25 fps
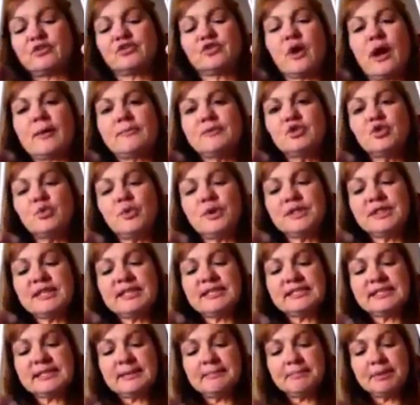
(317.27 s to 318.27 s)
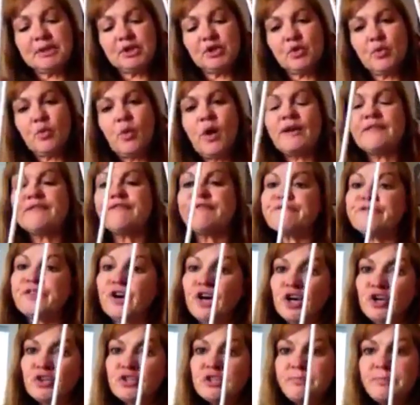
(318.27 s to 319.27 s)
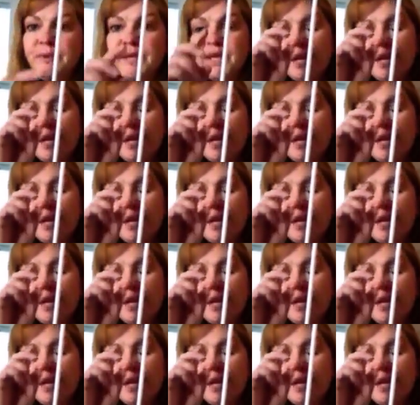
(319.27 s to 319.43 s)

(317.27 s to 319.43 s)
So I'm doing the simpler one first